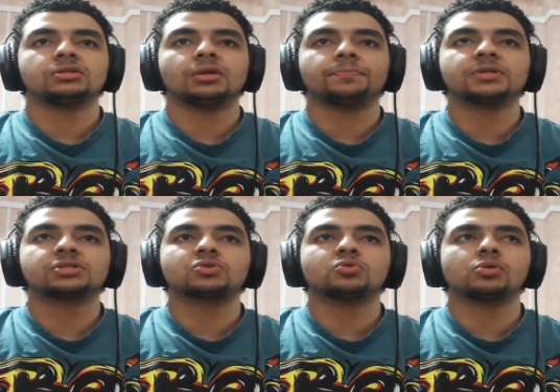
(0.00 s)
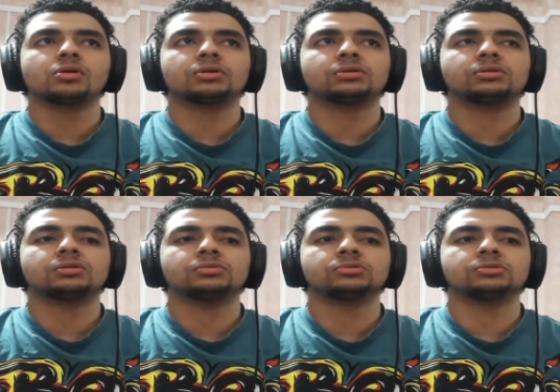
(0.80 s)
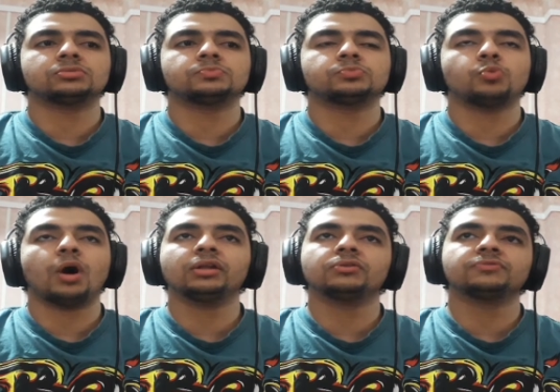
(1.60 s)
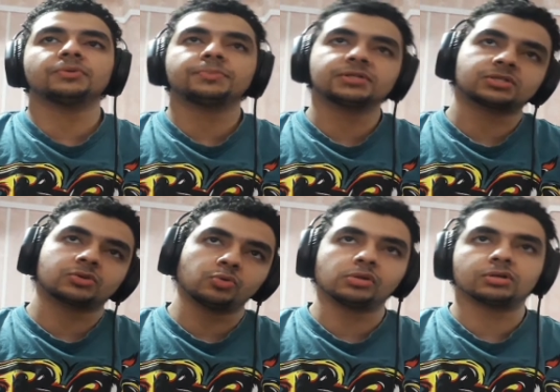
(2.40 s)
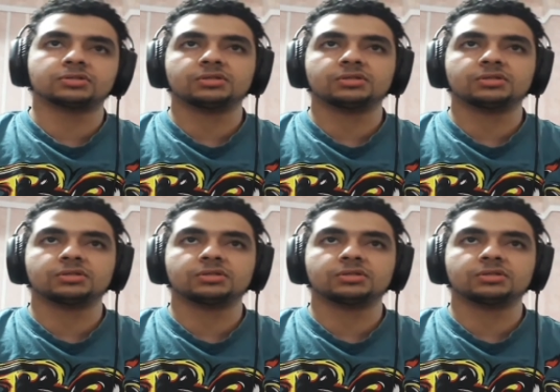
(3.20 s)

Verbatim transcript: the best cooler or one of the best coolers